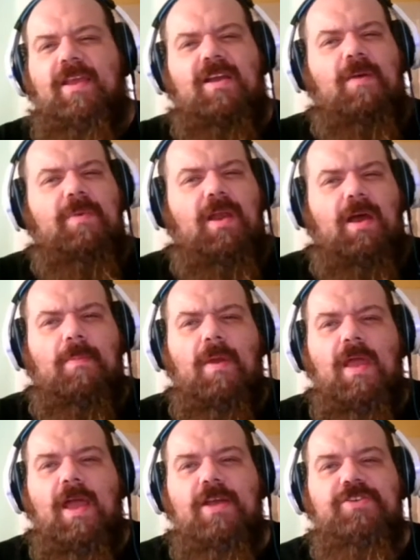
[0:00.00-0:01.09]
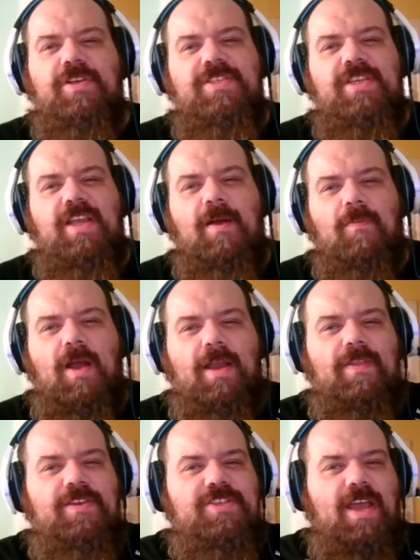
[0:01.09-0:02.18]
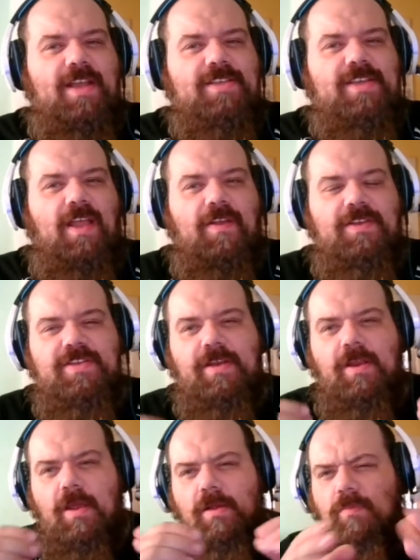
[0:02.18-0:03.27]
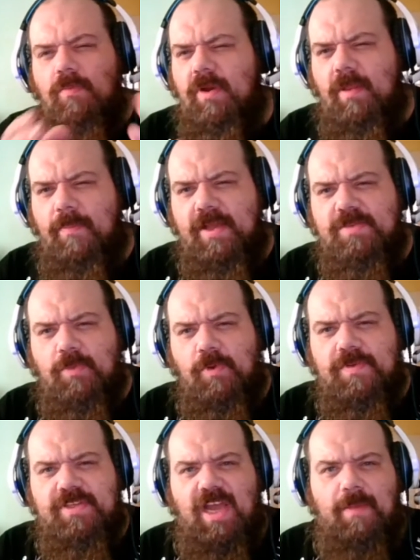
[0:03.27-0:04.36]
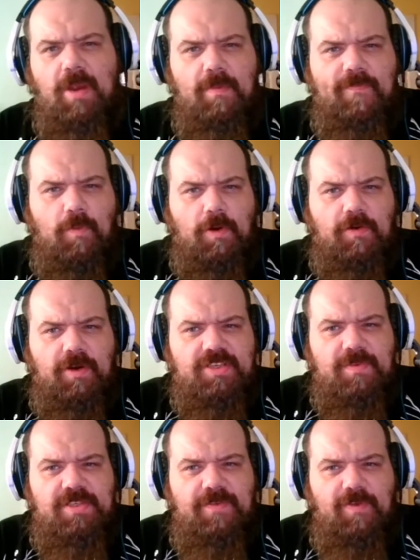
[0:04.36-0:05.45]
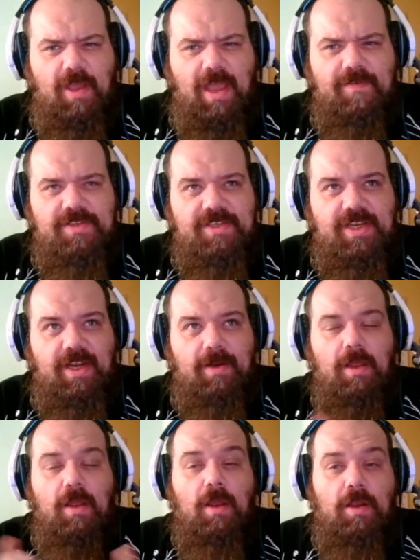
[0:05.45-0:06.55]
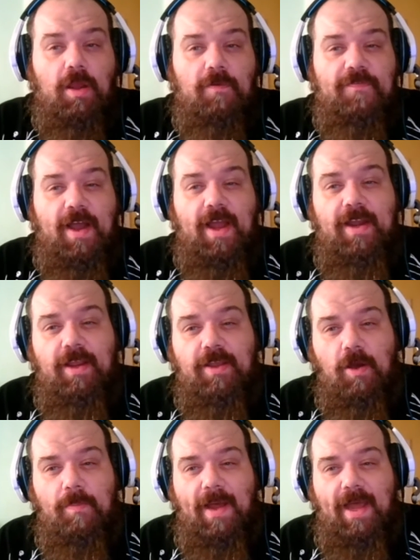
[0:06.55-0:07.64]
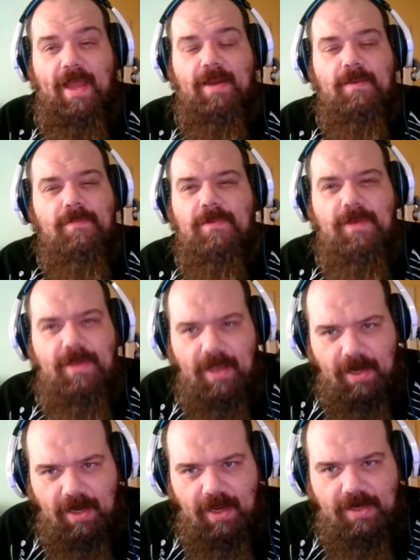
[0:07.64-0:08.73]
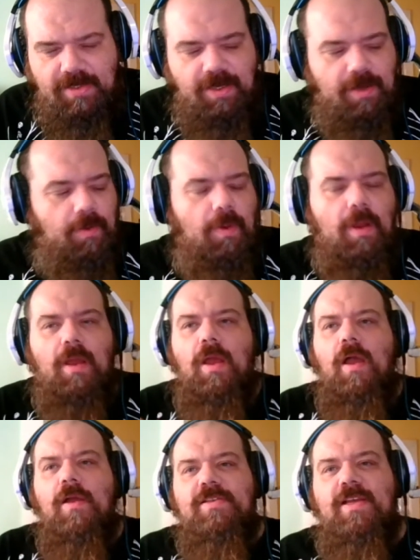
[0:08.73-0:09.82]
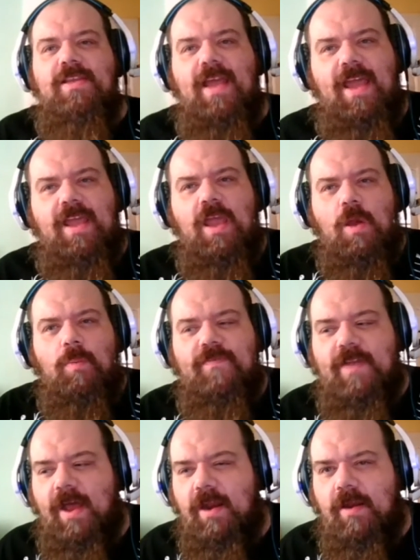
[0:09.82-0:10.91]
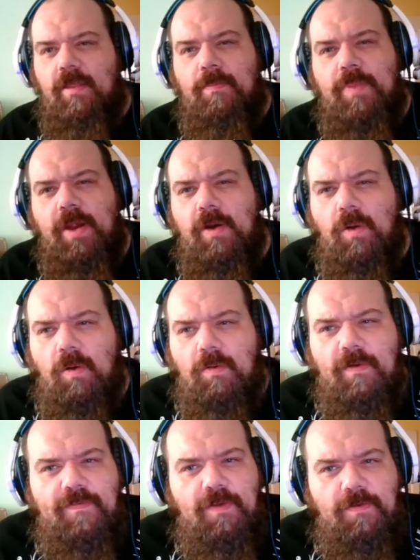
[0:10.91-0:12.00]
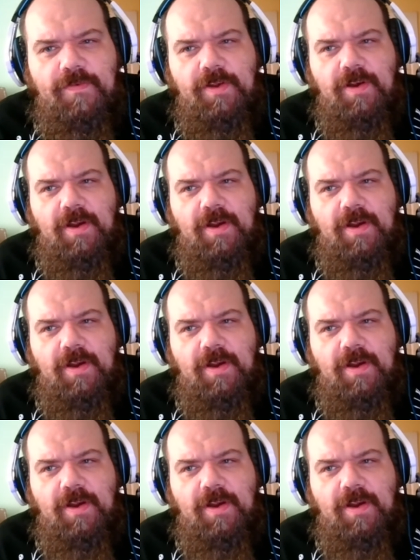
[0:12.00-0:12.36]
coming up. As you can see, I'm rocking the Jack Skellington, one of the best movies, Nightmare Before Christmas. If you haven't seen it, go find it, go buy it. You need to. Today, we've got another beard oil review for you